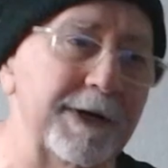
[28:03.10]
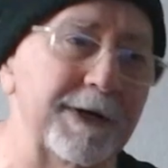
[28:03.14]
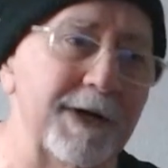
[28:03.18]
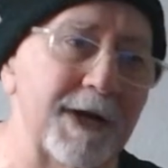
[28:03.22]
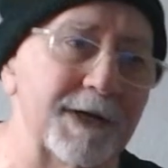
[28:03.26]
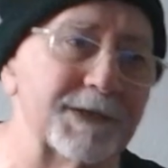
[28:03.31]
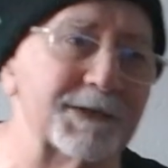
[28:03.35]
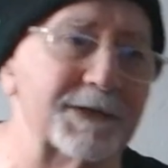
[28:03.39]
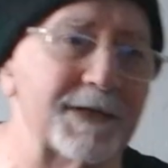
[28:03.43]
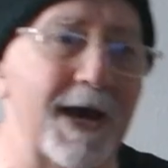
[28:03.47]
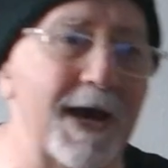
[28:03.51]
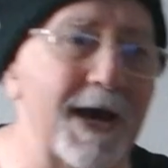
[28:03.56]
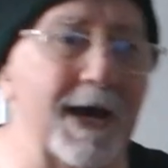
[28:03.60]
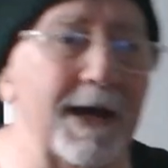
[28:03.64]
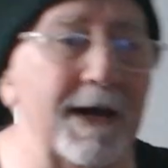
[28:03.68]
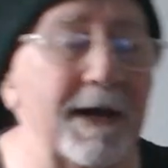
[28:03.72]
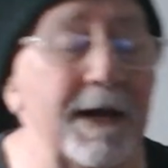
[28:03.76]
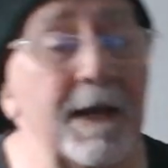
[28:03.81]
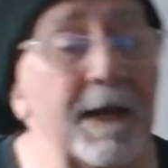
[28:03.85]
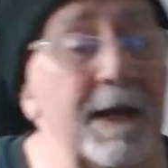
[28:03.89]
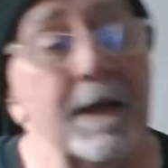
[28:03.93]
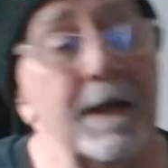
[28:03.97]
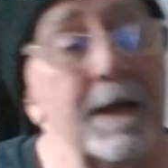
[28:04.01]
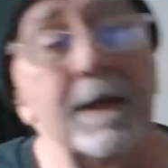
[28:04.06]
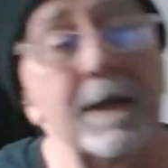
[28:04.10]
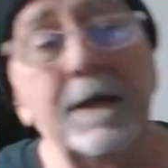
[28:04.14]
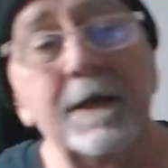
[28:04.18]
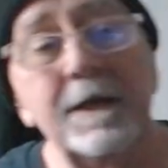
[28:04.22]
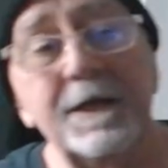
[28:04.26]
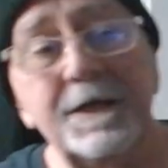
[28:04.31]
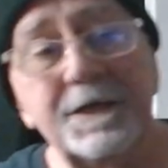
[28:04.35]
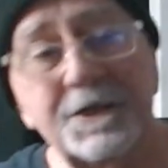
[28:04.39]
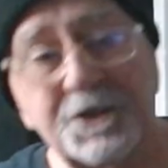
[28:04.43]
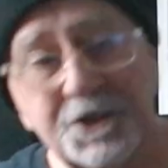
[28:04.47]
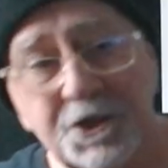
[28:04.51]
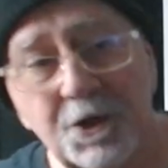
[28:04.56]
does that,
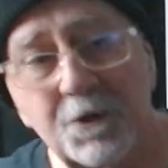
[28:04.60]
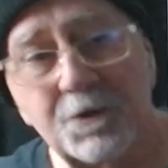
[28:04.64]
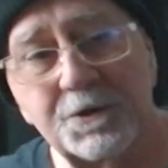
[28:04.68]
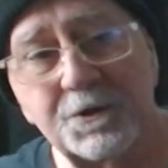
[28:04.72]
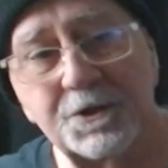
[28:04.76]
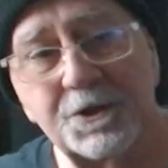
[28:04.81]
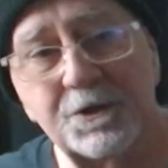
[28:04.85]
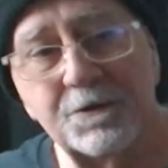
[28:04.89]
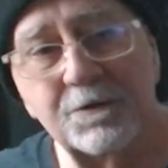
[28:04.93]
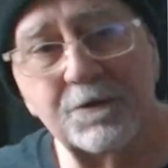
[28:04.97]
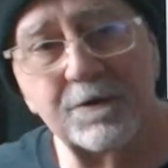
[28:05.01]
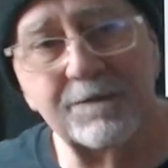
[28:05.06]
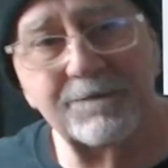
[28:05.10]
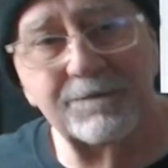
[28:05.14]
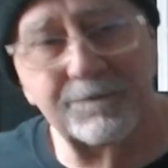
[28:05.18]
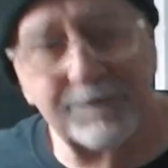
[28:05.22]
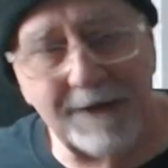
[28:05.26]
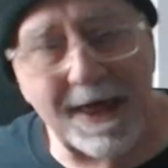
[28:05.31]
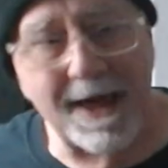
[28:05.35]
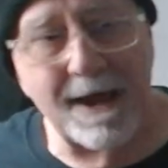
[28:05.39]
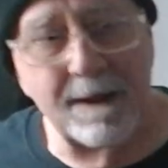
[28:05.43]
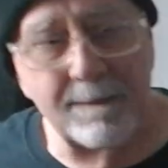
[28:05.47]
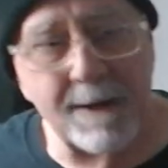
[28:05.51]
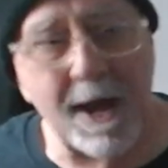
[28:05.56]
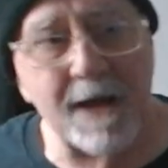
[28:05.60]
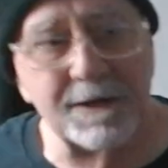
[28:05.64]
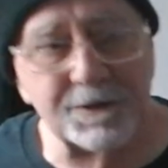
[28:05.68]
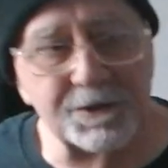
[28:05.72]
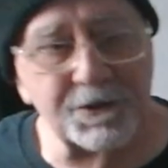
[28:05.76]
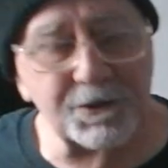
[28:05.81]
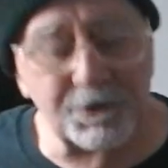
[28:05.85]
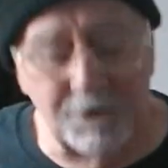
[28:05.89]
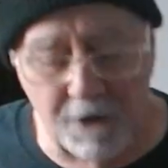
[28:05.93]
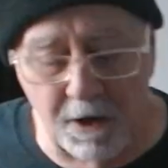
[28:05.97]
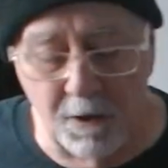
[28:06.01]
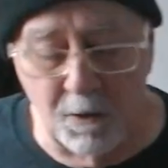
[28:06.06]
he shows you the flam and
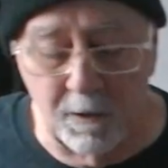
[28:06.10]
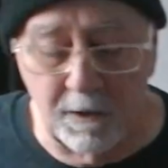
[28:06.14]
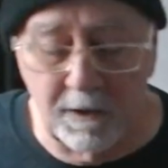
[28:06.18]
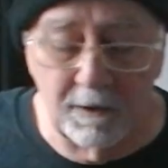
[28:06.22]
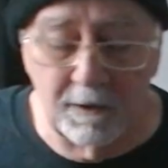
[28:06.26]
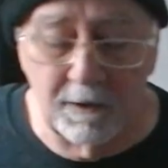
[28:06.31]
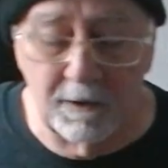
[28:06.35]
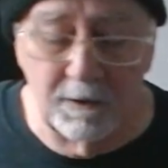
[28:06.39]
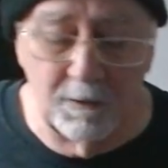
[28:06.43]
stroke.